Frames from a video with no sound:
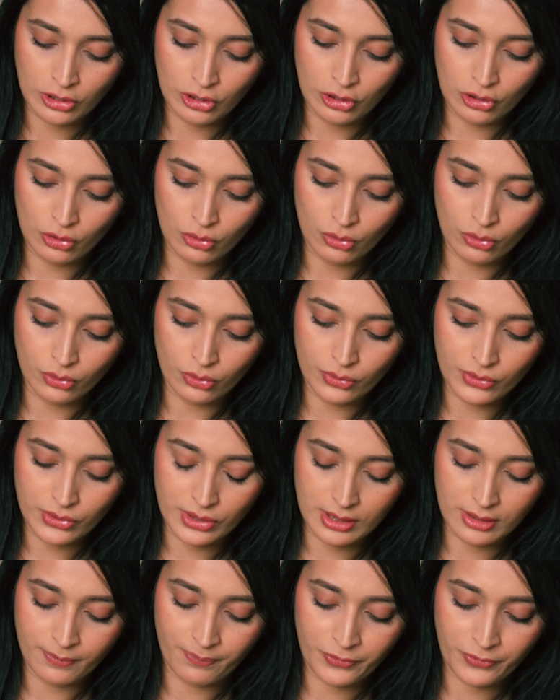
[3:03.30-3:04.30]

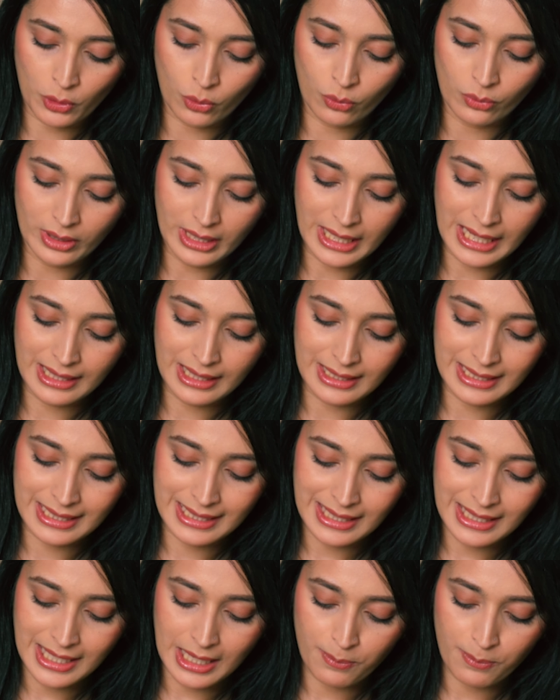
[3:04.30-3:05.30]
use only the
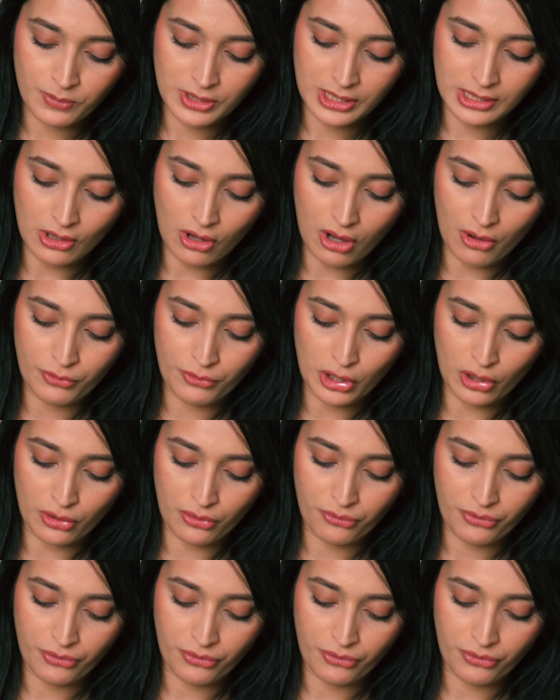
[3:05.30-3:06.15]
tips of your